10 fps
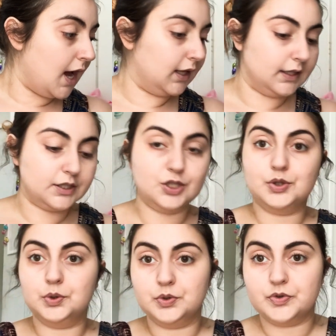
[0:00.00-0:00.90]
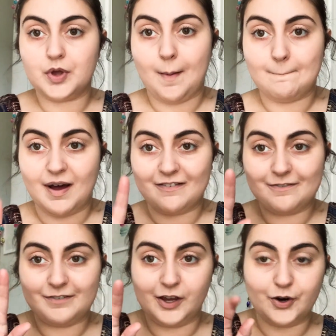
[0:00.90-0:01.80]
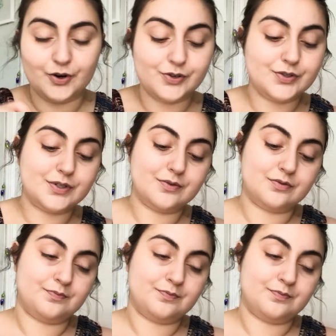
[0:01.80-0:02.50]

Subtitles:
I like to use my fingers.